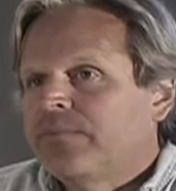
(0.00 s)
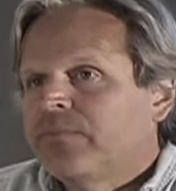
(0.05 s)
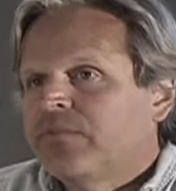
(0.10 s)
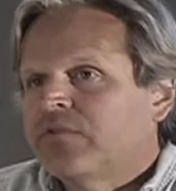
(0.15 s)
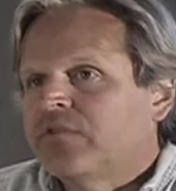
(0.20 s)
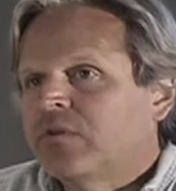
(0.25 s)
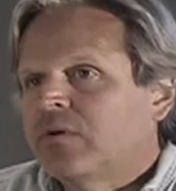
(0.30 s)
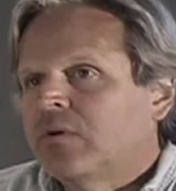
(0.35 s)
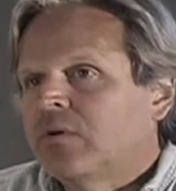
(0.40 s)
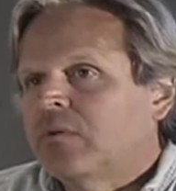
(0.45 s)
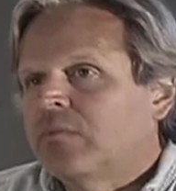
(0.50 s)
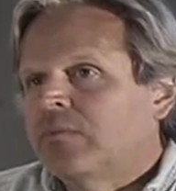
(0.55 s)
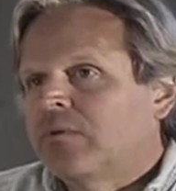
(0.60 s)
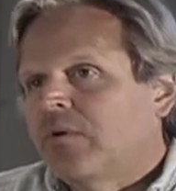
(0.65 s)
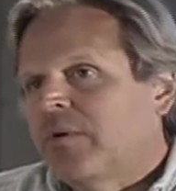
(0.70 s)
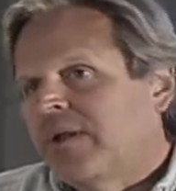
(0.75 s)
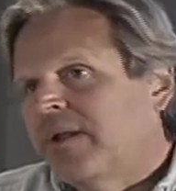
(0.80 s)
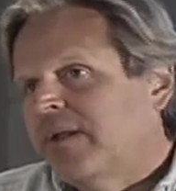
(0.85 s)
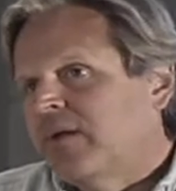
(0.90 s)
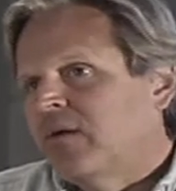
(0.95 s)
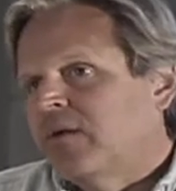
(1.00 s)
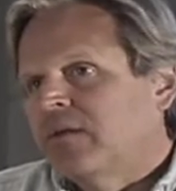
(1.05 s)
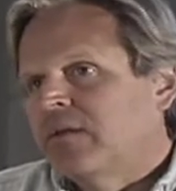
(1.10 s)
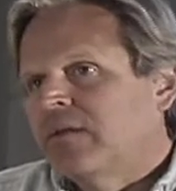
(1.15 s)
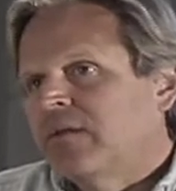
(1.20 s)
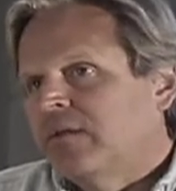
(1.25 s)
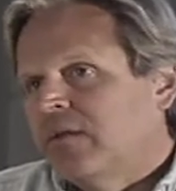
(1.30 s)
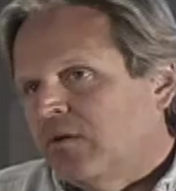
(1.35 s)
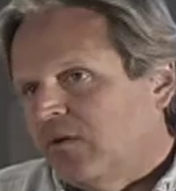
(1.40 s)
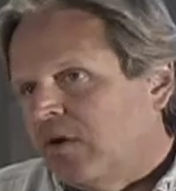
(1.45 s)
So creating all
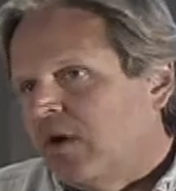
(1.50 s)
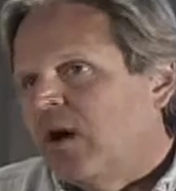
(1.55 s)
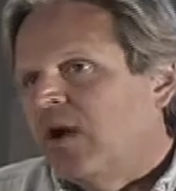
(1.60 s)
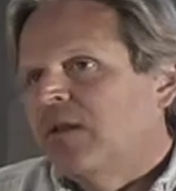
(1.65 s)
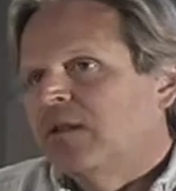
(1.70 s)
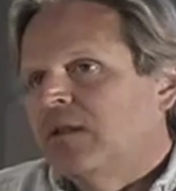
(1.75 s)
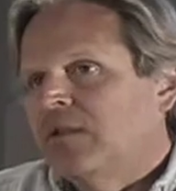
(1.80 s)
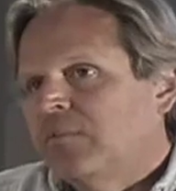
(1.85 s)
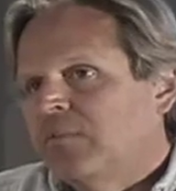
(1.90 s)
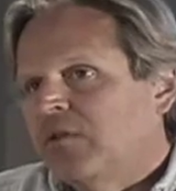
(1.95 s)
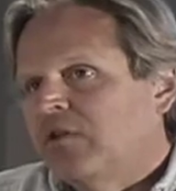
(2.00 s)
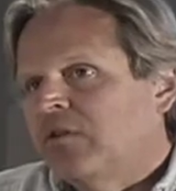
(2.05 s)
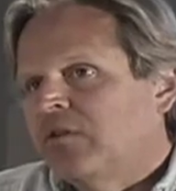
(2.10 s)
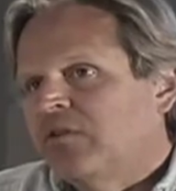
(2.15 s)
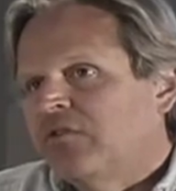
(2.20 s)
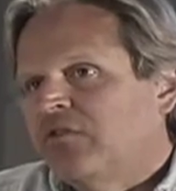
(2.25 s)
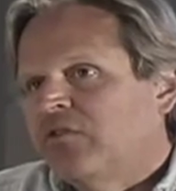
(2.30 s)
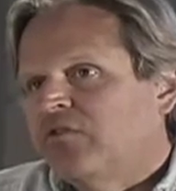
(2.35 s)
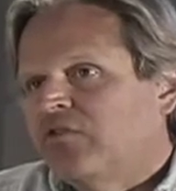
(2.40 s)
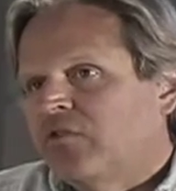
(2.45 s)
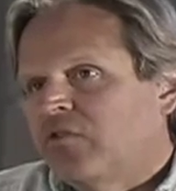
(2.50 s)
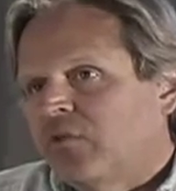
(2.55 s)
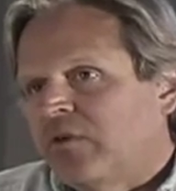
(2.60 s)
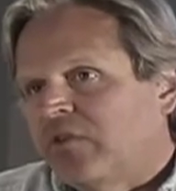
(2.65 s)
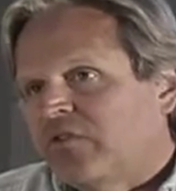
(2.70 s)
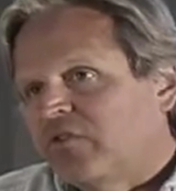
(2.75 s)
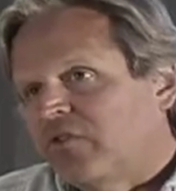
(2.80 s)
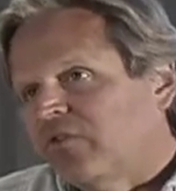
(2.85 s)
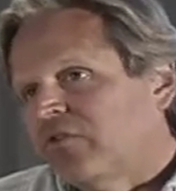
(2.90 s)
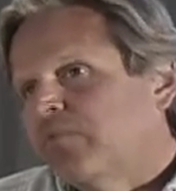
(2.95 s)
the, Gollum and all the digital
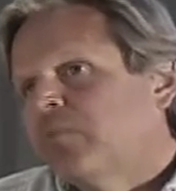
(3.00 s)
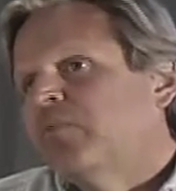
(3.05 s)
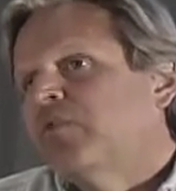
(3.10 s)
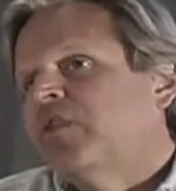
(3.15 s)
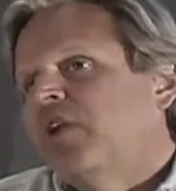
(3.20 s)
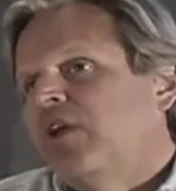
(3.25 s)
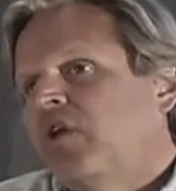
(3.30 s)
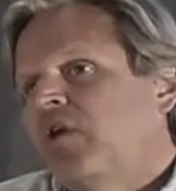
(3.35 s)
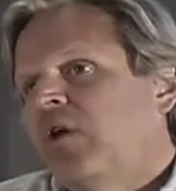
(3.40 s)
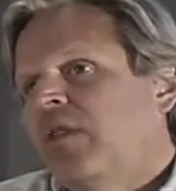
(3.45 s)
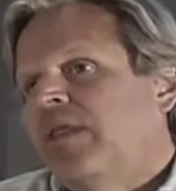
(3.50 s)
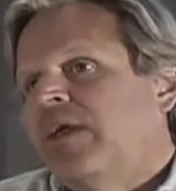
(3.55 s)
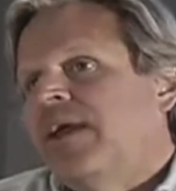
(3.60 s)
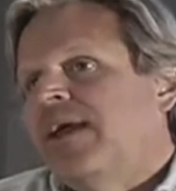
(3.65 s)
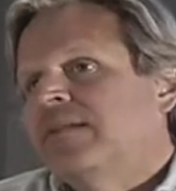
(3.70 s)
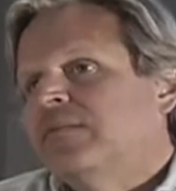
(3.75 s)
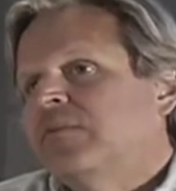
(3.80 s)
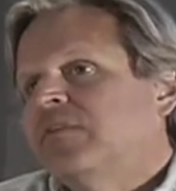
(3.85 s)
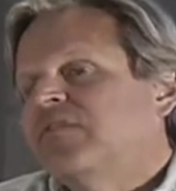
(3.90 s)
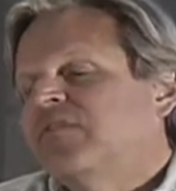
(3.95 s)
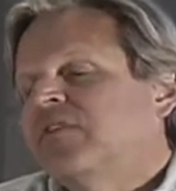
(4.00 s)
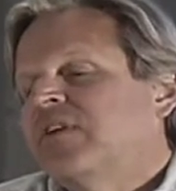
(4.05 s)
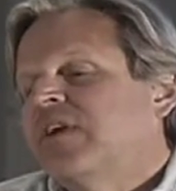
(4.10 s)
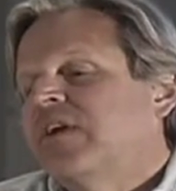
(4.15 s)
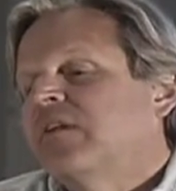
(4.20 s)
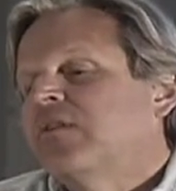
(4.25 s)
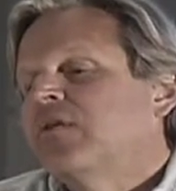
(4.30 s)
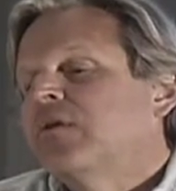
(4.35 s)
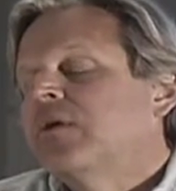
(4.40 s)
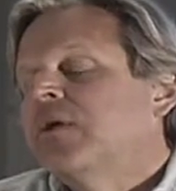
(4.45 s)
creatures and putting all the elements
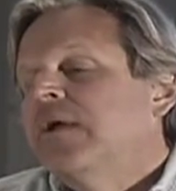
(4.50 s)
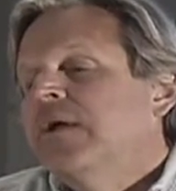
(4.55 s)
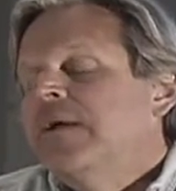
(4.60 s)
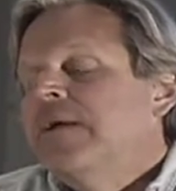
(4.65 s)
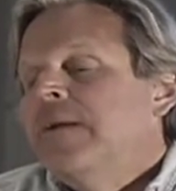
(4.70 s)
together.